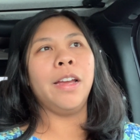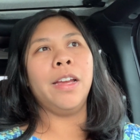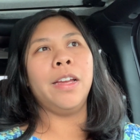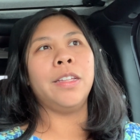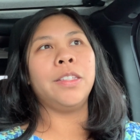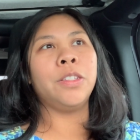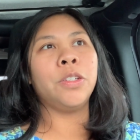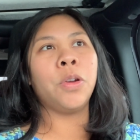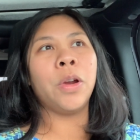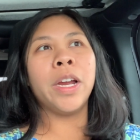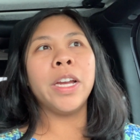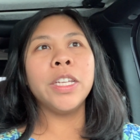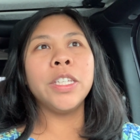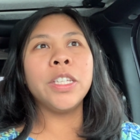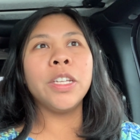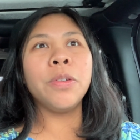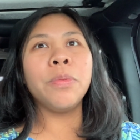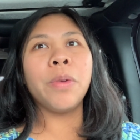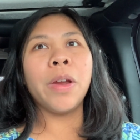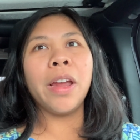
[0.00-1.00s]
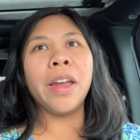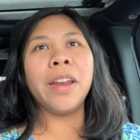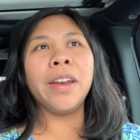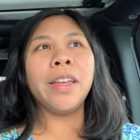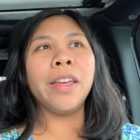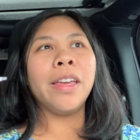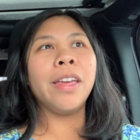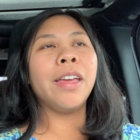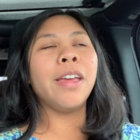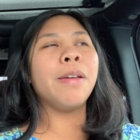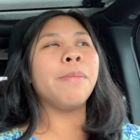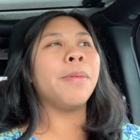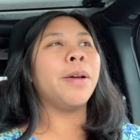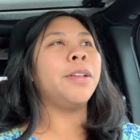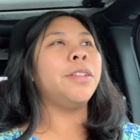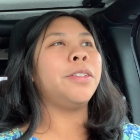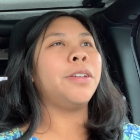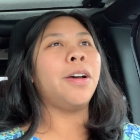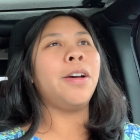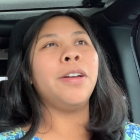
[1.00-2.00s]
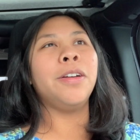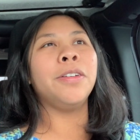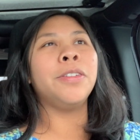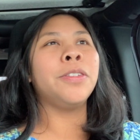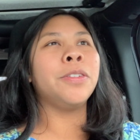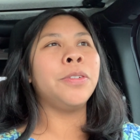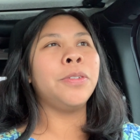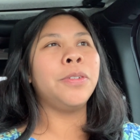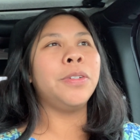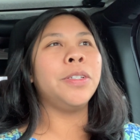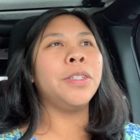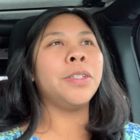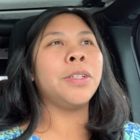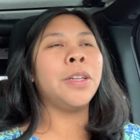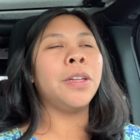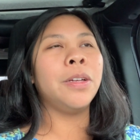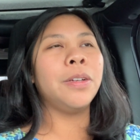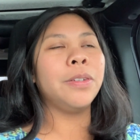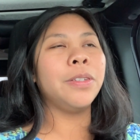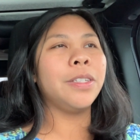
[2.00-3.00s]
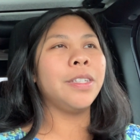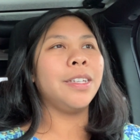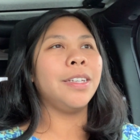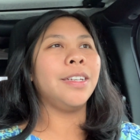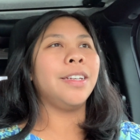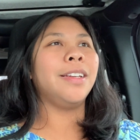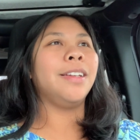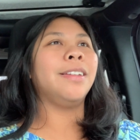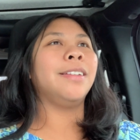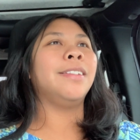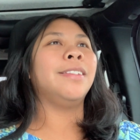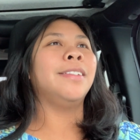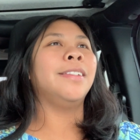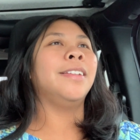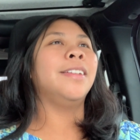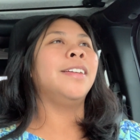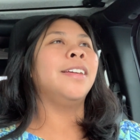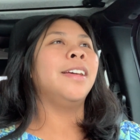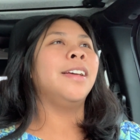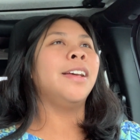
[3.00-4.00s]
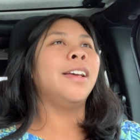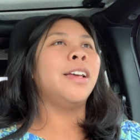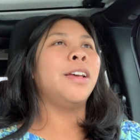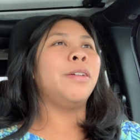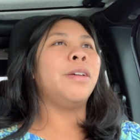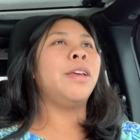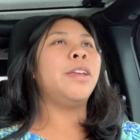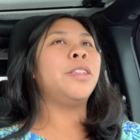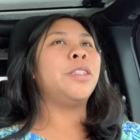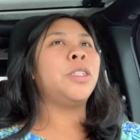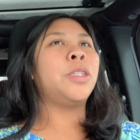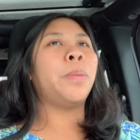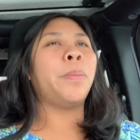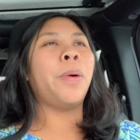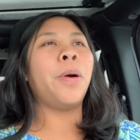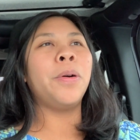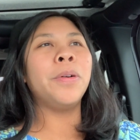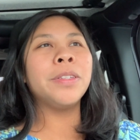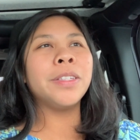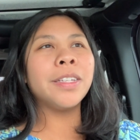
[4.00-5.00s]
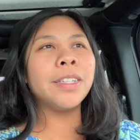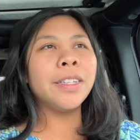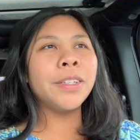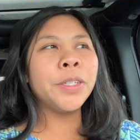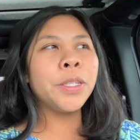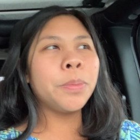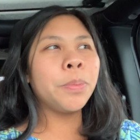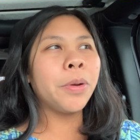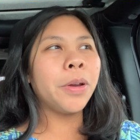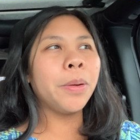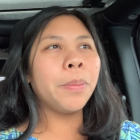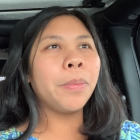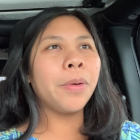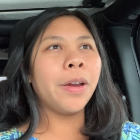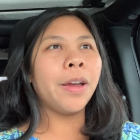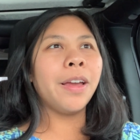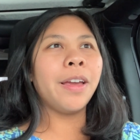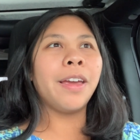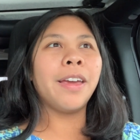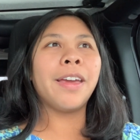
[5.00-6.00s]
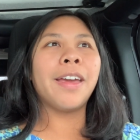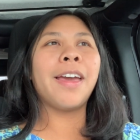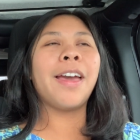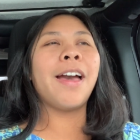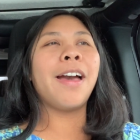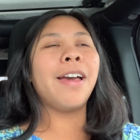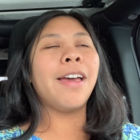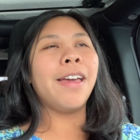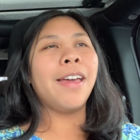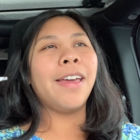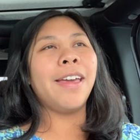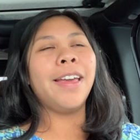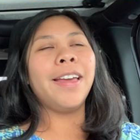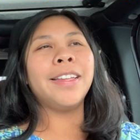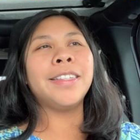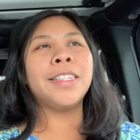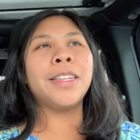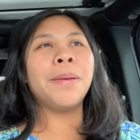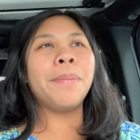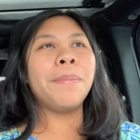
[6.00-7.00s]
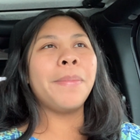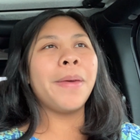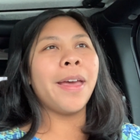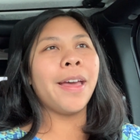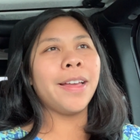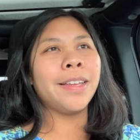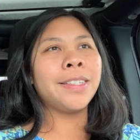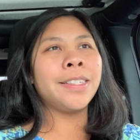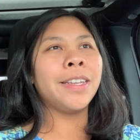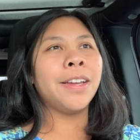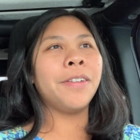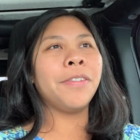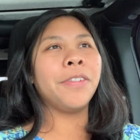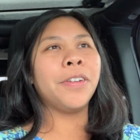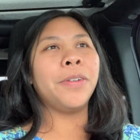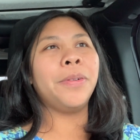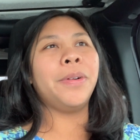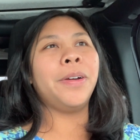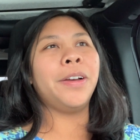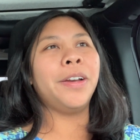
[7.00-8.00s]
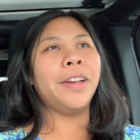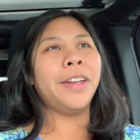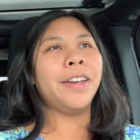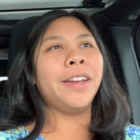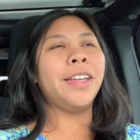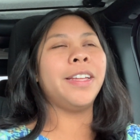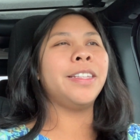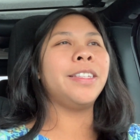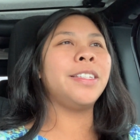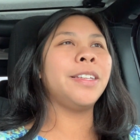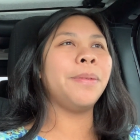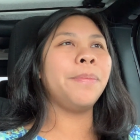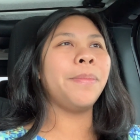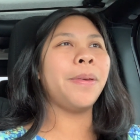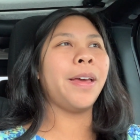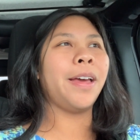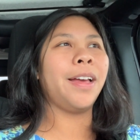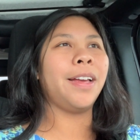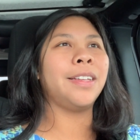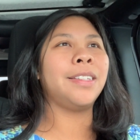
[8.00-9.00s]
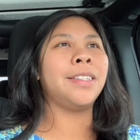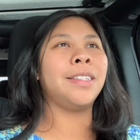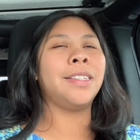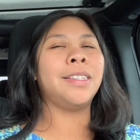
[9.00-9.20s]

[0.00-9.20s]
It's crazy raining. My daughter's school is closing. It's supposedly spring break. It's a mess, everyone. It's a mess.